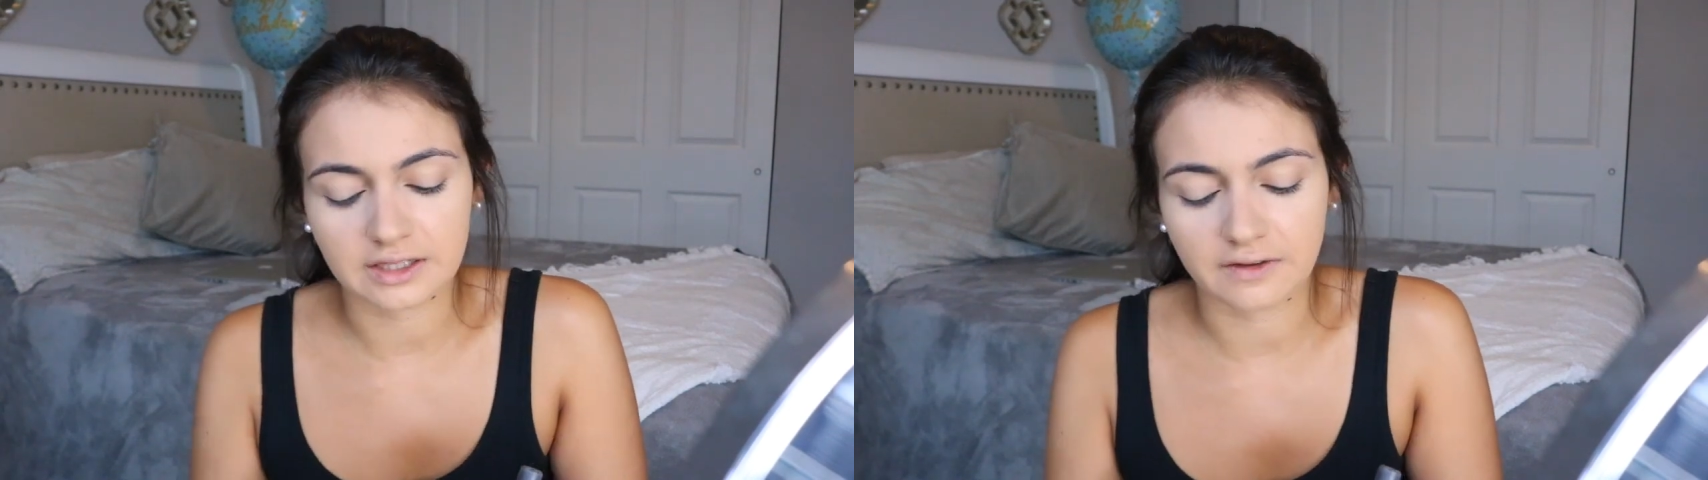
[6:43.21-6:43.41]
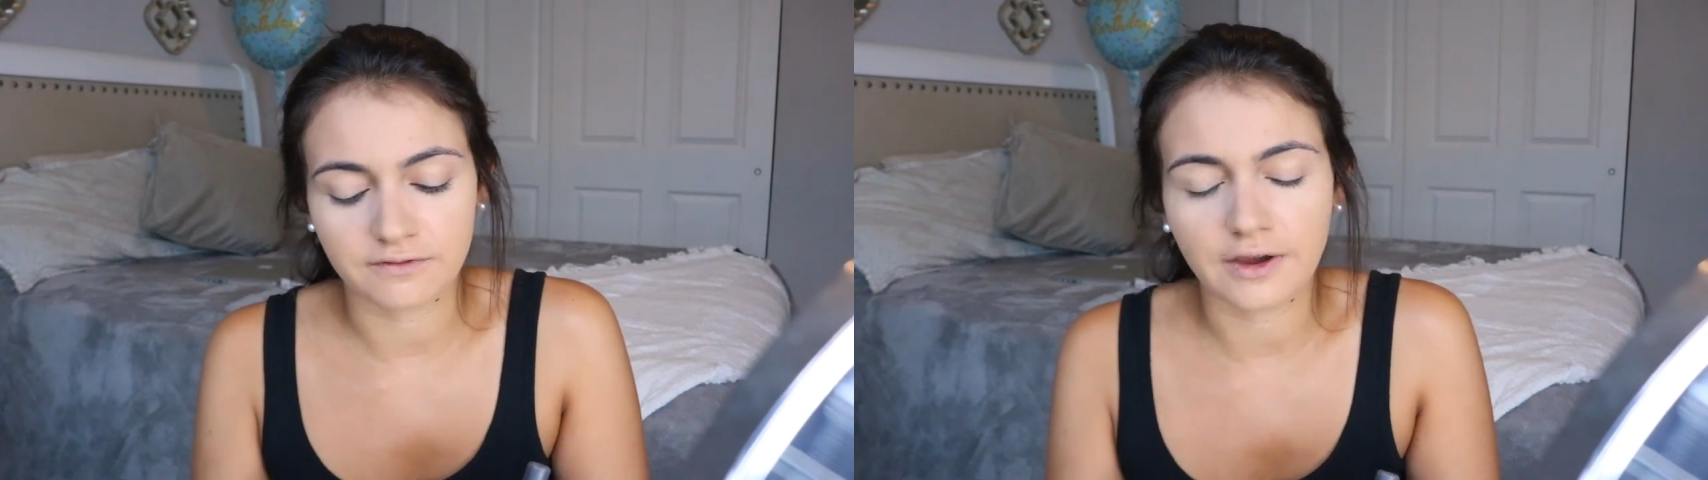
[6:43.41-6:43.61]

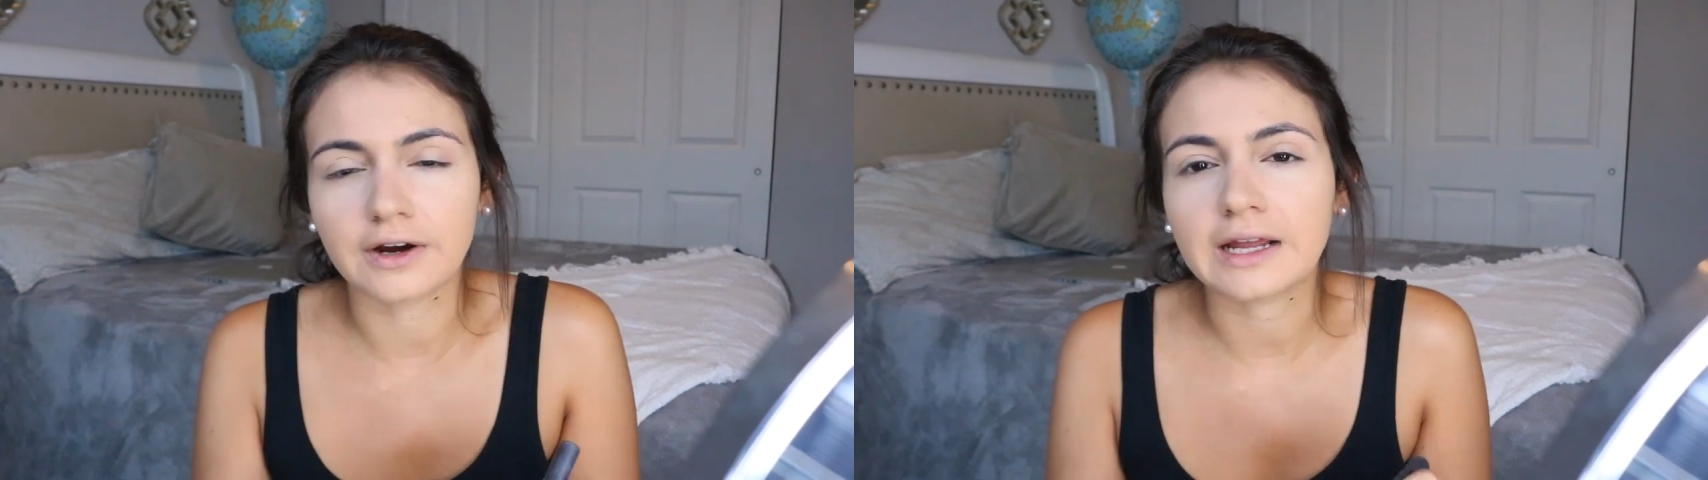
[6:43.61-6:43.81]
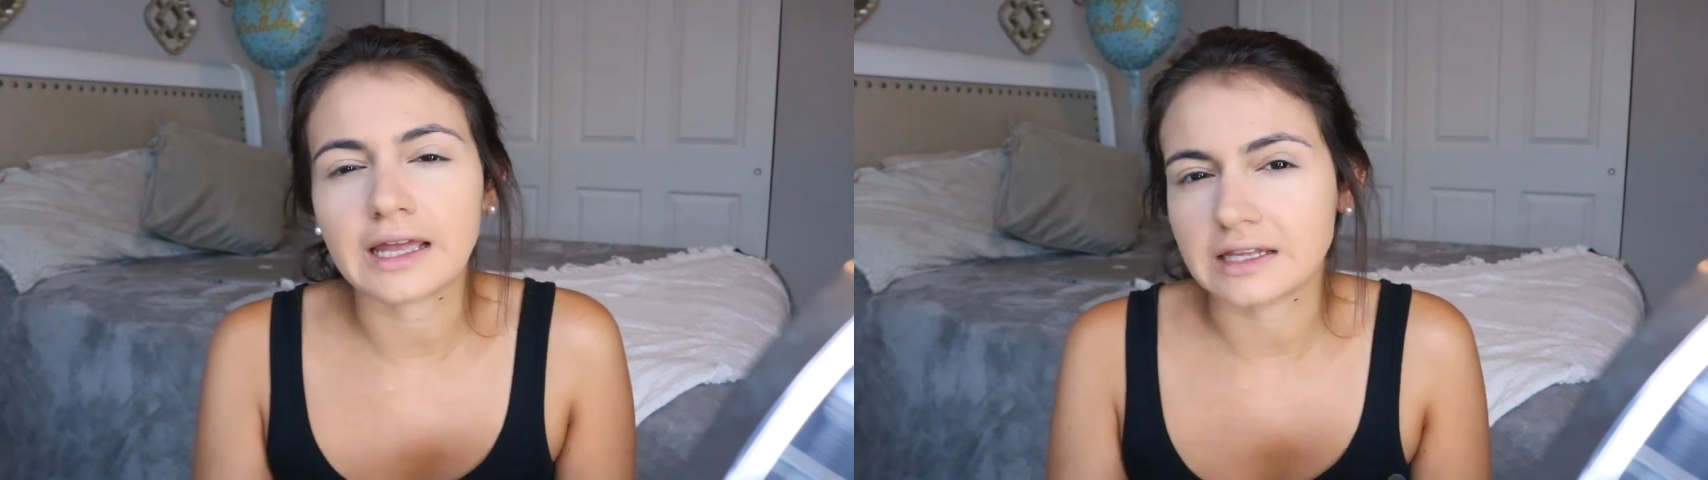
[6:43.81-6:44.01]
like
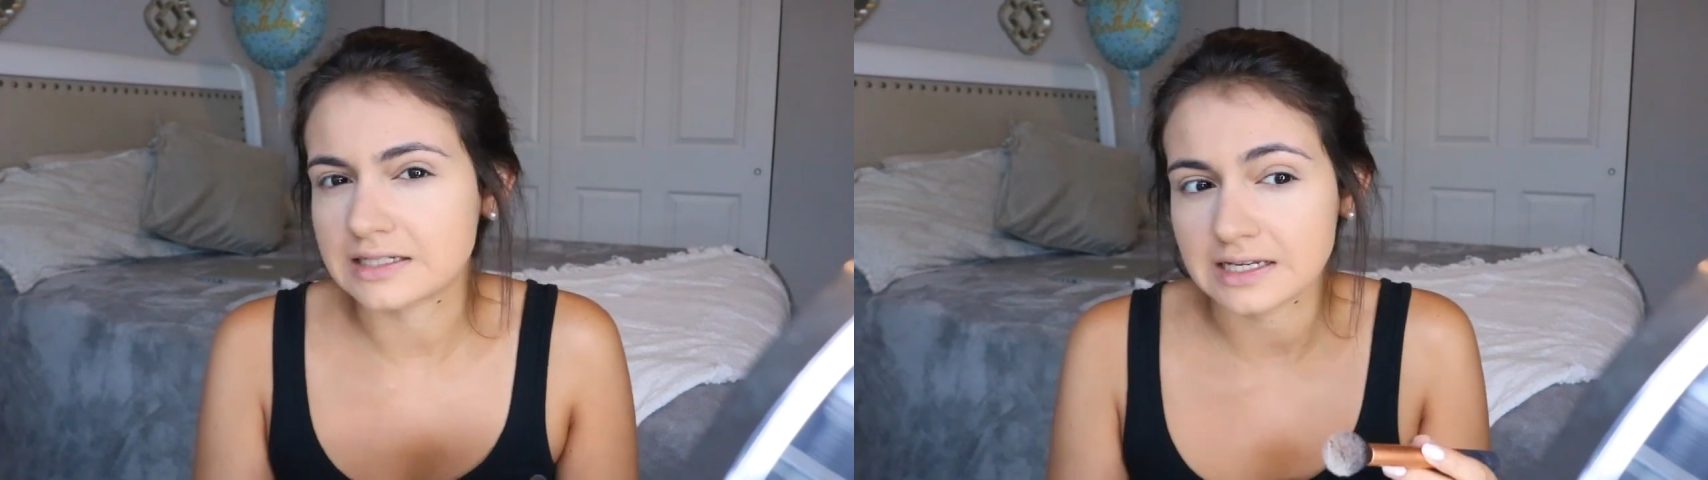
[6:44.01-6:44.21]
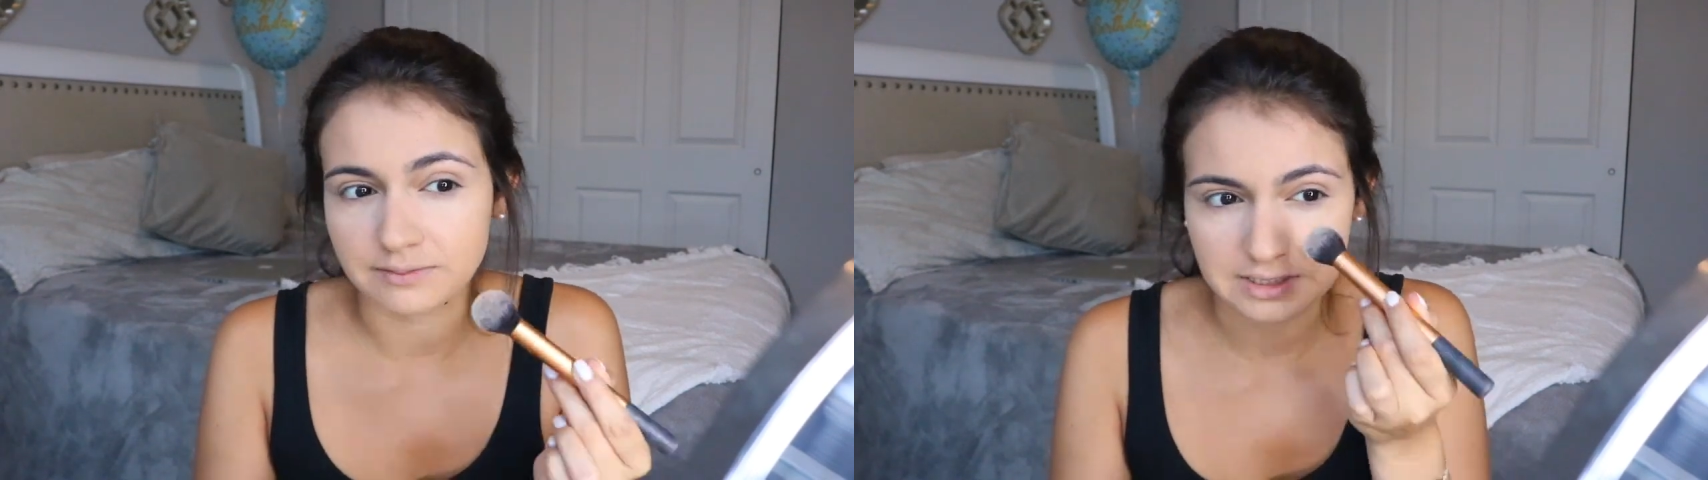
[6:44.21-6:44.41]
very
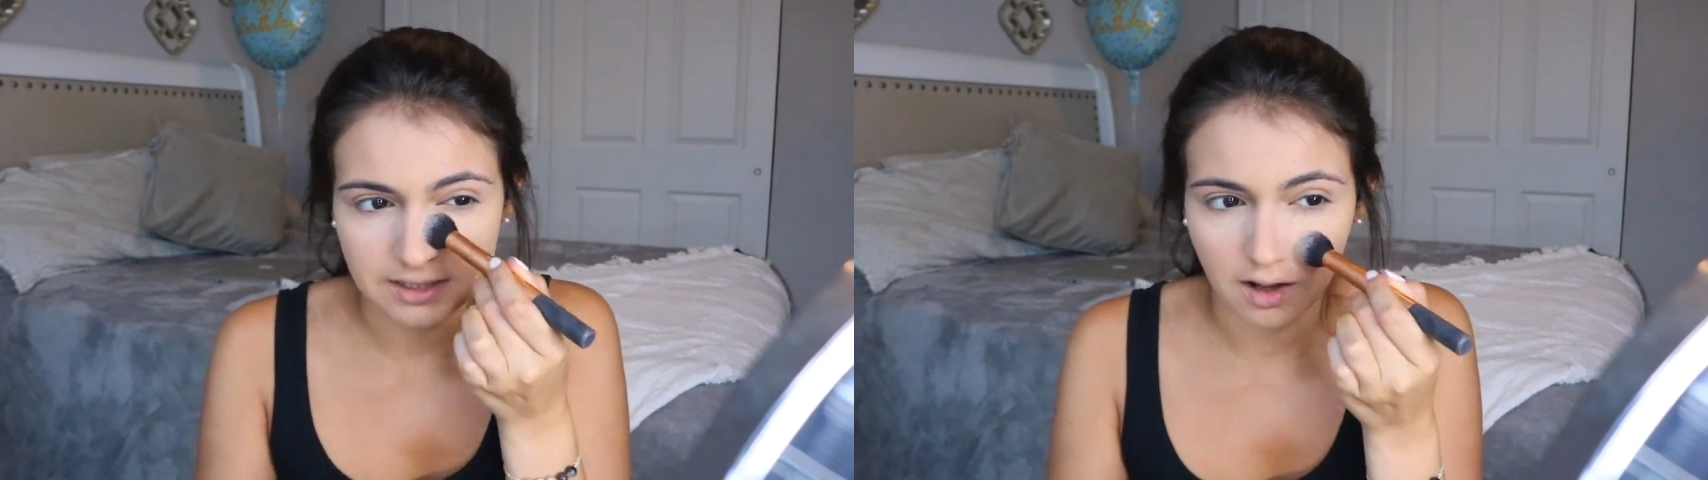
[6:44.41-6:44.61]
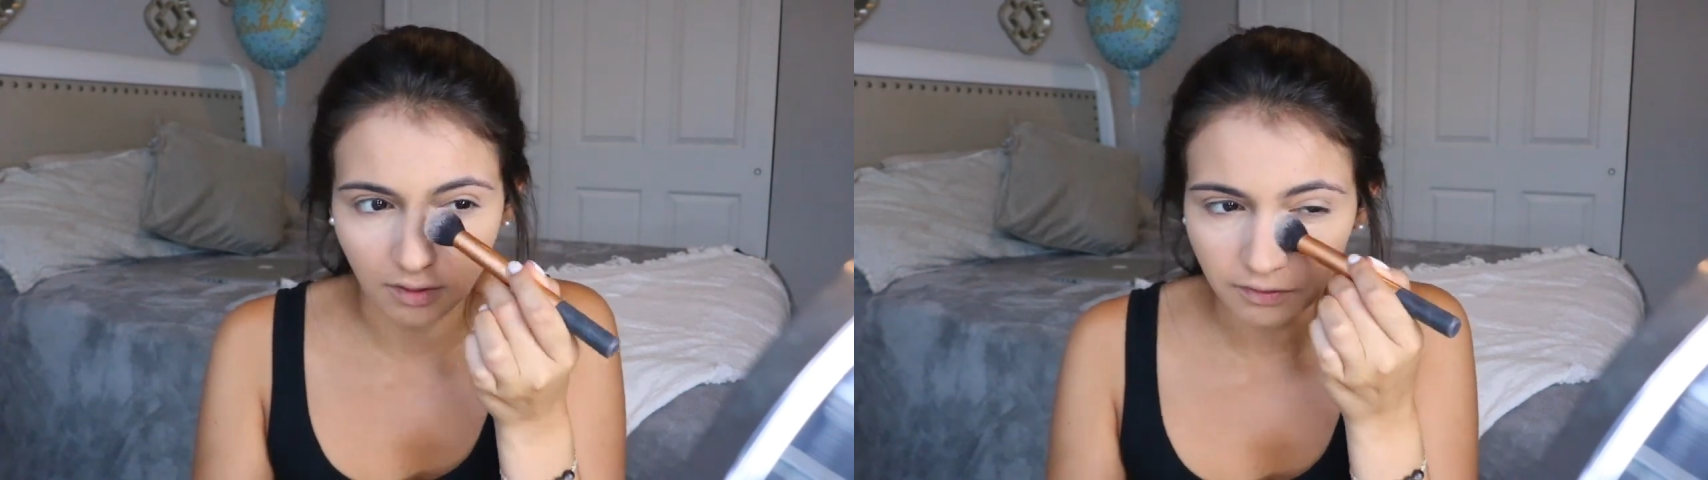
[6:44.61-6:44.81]
into
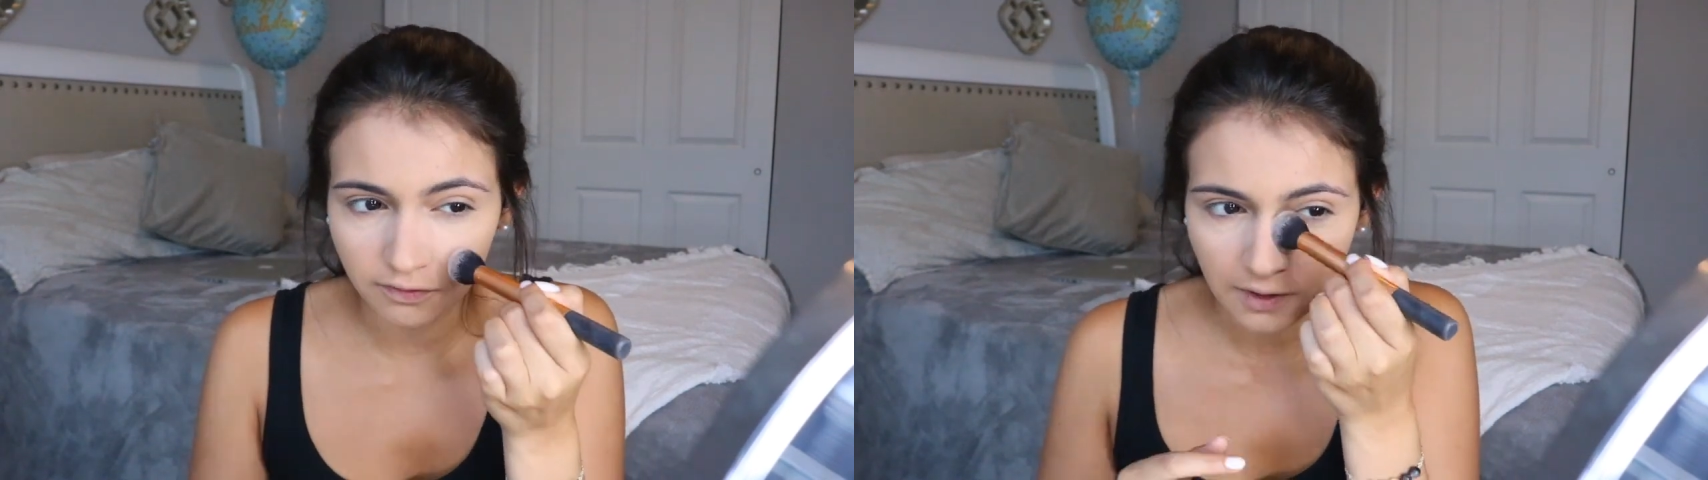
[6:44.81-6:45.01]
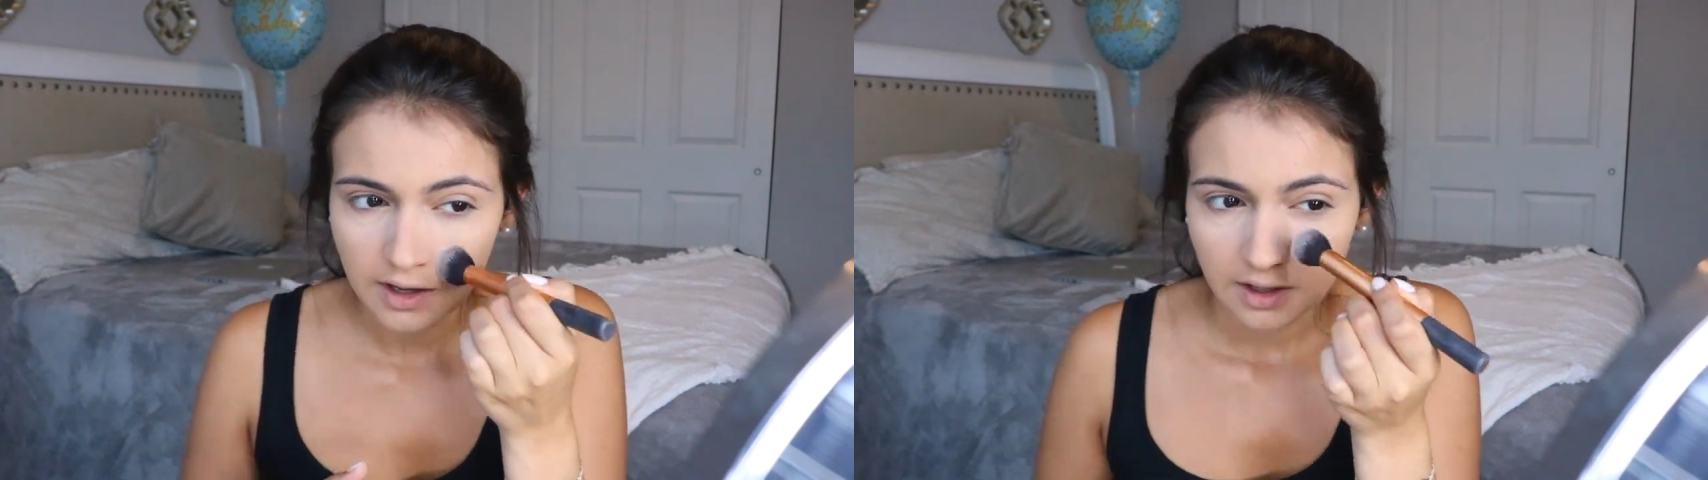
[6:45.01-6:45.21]
himself,